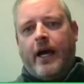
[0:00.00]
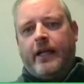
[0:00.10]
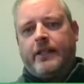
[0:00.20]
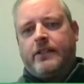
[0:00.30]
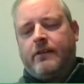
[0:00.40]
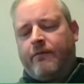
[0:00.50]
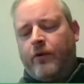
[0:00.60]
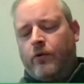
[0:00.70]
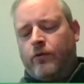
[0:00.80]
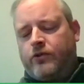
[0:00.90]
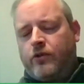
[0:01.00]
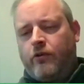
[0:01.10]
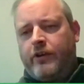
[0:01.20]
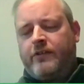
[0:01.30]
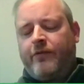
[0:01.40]
and fuel
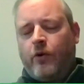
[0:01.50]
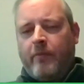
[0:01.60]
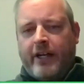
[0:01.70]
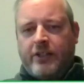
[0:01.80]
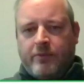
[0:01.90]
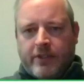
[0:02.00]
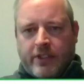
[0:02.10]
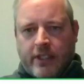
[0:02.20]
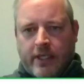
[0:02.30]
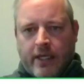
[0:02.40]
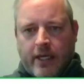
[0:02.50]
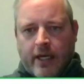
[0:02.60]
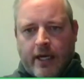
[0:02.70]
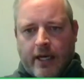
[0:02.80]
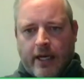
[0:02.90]
storage, fuel management.
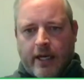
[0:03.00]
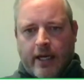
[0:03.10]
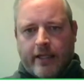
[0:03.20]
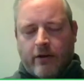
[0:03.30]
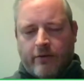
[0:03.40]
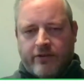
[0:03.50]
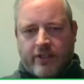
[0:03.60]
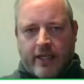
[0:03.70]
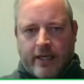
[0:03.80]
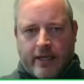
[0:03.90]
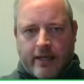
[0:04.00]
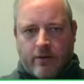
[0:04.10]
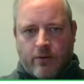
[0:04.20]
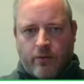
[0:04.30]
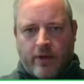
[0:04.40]
And then obviously
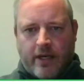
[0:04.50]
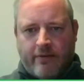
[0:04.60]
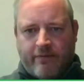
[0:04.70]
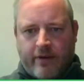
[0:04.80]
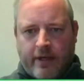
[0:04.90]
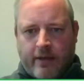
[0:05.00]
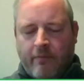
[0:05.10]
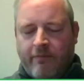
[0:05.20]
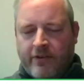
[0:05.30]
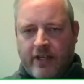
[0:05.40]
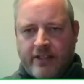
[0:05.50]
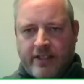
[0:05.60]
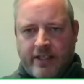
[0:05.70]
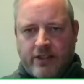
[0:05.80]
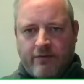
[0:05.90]
we have
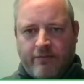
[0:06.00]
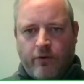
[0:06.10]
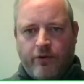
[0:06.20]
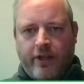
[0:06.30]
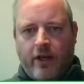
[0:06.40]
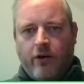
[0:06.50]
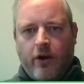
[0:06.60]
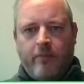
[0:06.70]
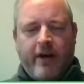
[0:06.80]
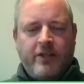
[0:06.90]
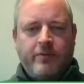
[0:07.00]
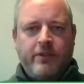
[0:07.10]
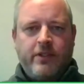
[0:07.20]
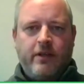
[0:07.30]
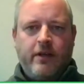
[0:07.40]
facilities for the ongoing
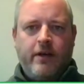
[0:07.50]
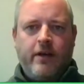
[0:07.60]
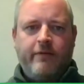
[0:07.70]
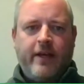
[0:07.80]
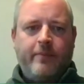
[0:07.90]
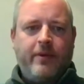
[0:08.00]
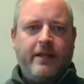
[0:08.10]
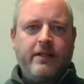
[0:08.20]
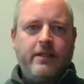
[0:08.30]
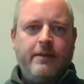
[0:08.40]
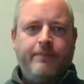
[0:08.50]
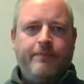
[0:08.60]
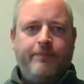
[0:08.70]
management of that plant.